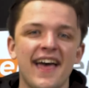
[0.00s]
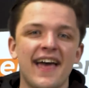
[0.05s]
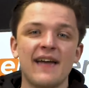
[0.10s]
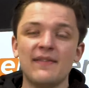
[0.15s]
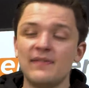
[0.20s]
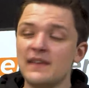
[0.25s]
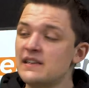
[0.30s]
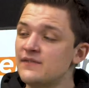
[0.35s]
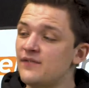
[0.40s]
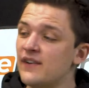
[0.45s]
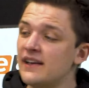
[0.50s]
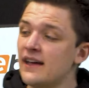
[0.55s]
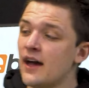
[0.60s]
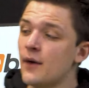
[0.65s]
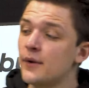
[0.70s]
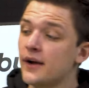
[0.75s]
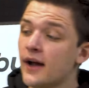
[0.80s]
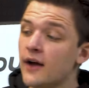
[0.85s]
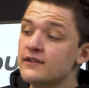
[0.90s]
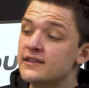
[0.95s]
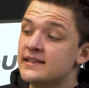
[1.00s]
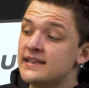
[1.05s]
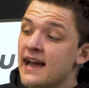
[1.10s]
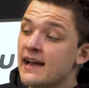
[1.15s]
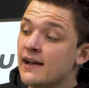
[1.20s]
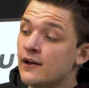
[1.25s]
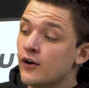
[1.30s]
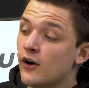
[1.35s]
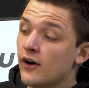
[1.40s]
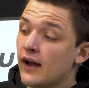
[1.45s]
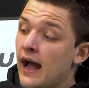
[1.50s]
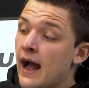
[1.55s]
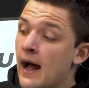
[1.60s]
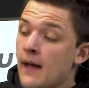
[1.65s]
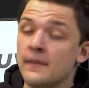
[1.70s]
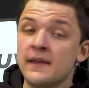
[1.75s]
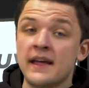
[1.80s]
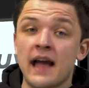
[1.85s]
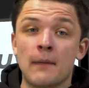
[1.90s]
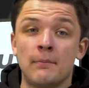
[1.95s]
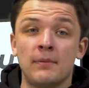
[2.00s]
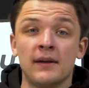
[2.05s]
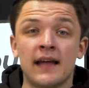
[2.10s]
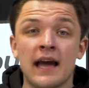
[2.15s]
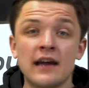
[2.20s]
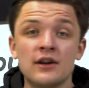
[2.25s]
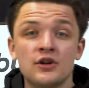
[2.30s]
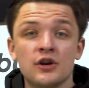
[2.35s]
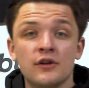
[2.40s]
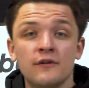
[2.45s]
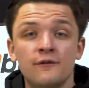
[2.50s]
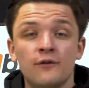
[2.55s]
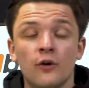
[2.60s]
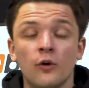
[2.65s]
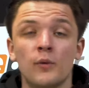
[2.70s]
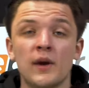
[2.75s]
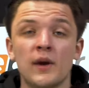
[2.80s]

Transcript: In this video, we're going to take a look at the application for